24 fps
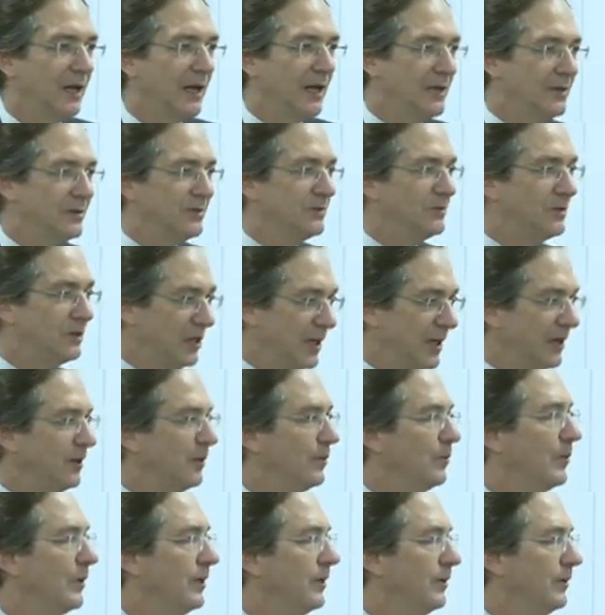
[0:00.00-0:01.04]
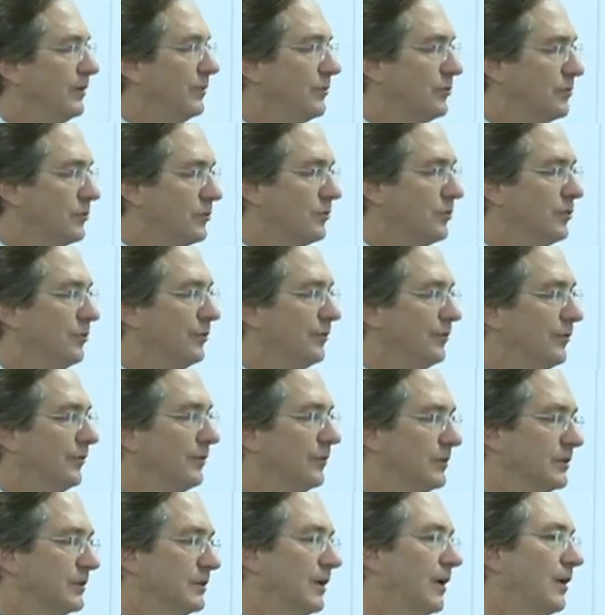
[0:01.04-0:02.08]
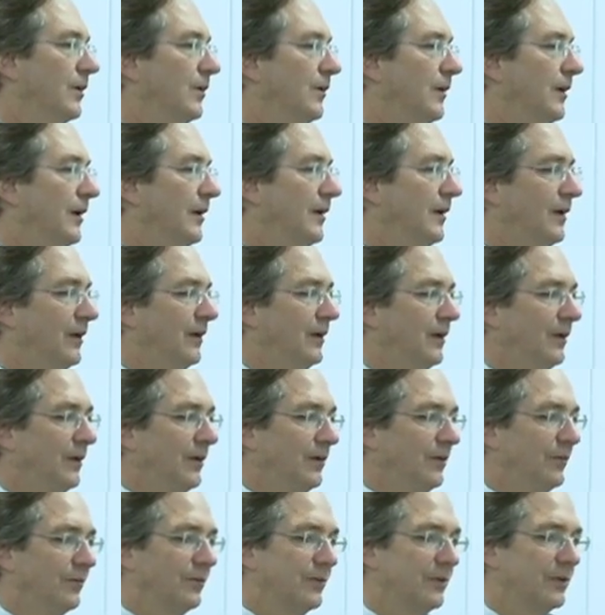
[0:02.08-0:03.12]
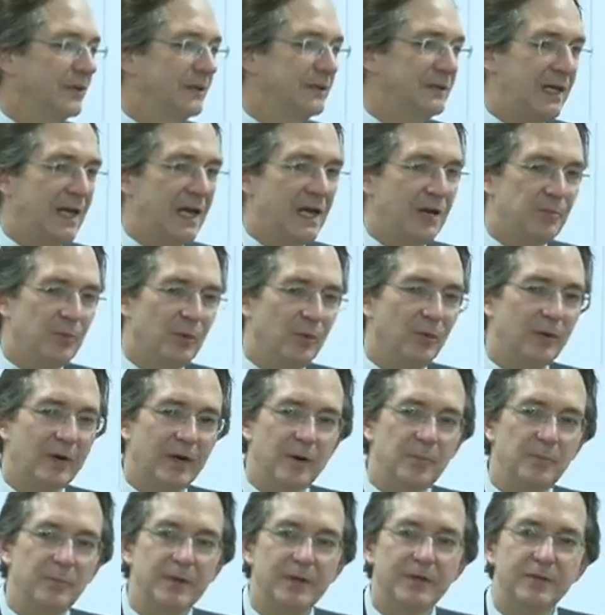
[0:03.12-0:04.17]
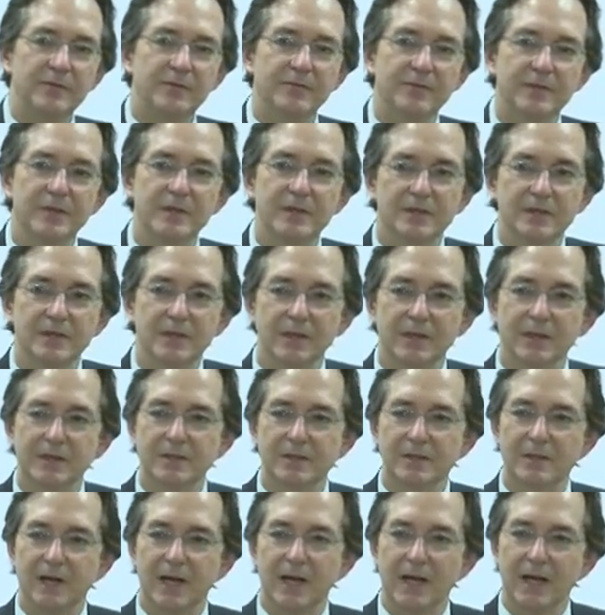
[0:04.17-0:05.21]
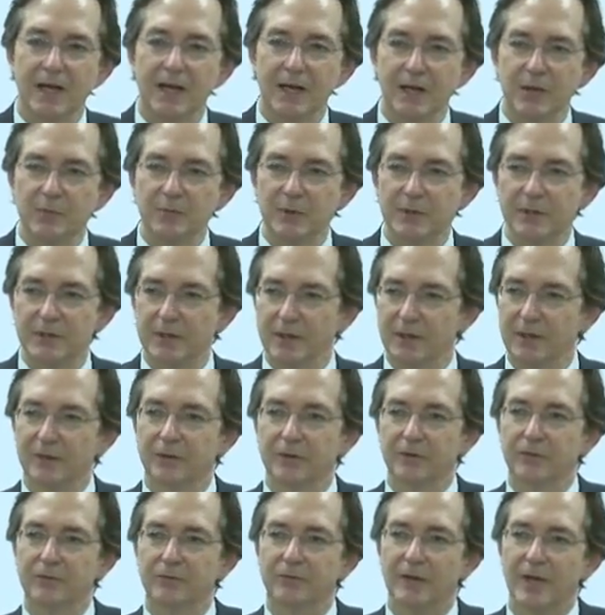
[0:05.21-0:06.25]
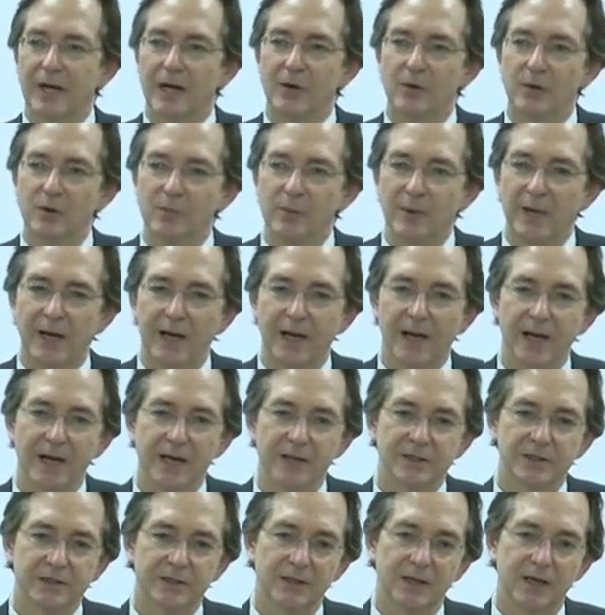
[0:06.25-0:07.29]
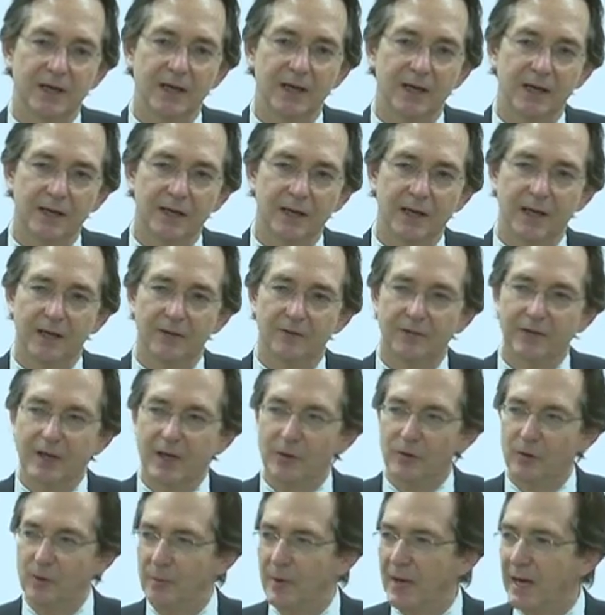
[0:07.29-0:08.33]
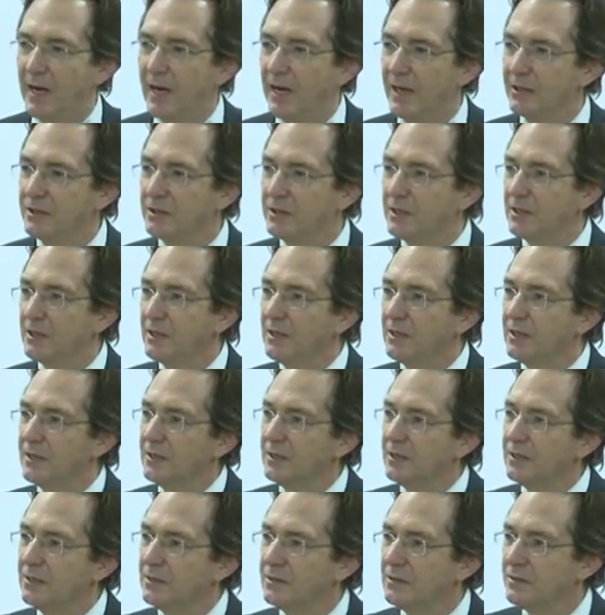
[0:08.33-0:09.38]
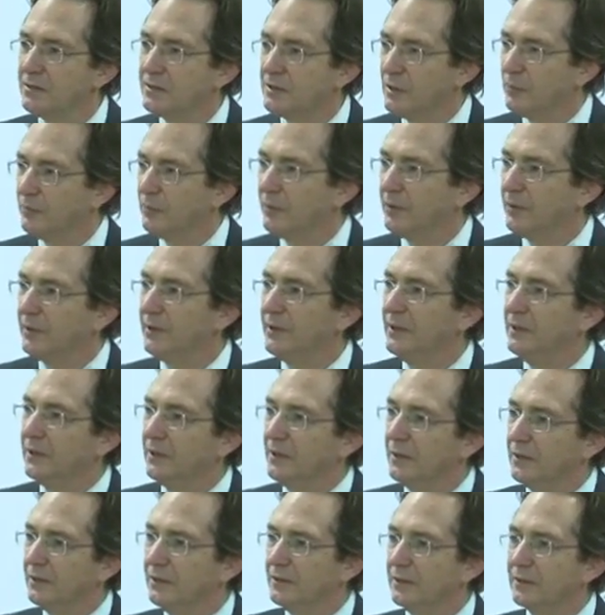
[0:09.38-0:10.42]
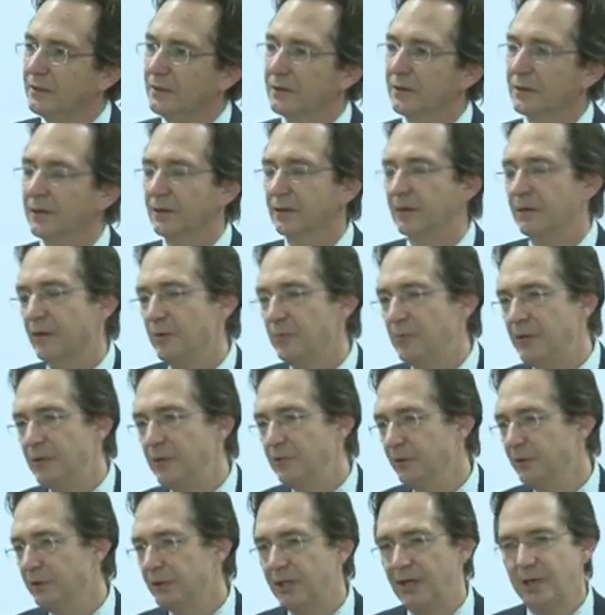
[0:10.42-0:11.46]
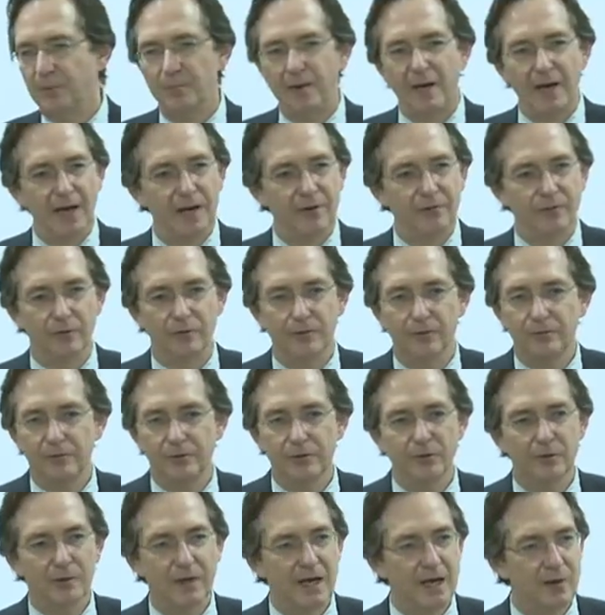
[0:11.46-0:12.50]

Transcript: as genuine and truthful. So. For example, when a bee visits a particular flower patch and that flower patch is depleted, uh, the bee will check back for a few